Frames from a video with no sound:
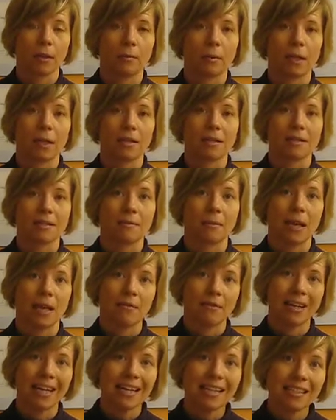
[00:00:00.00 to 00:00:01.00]
because we have
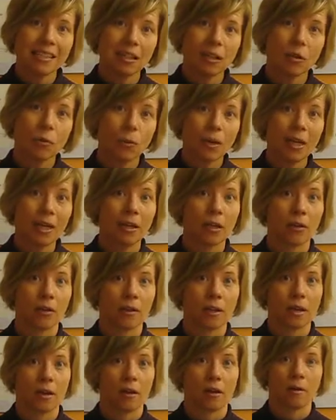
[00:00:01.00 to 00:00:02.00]
a nice little window
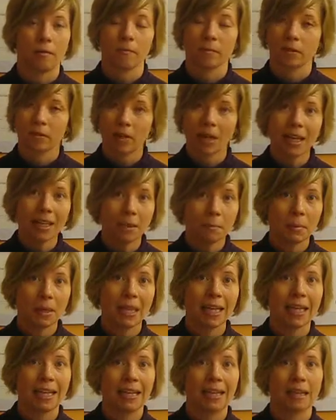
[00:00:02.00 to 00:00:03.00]
there right in the
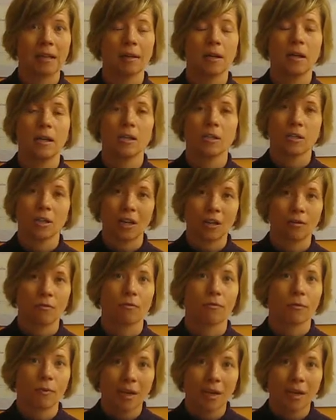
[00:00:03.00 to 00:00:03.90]
beginning to kind of